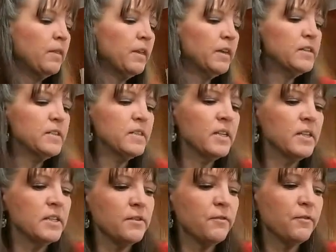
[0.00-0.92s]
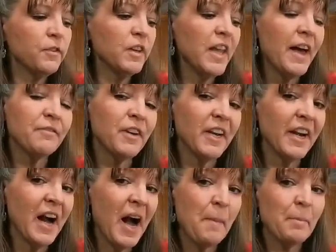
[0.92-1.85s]
This is
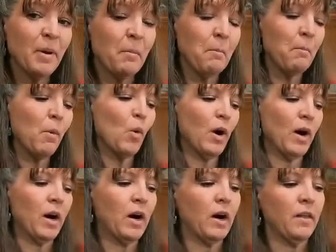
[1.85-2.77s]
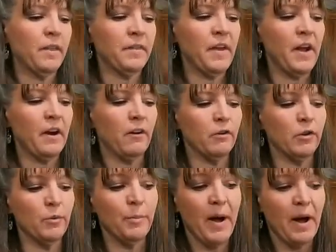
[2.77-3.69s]
fluffing up more than the
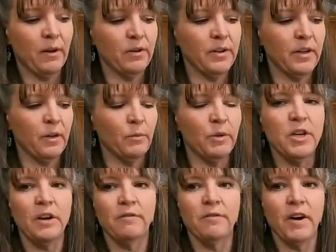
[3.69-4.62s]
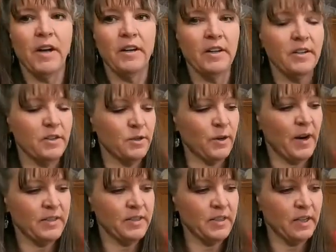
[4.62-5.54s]
arrowroot powder did, which I find
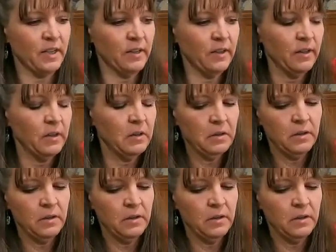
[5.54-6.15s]
interesting.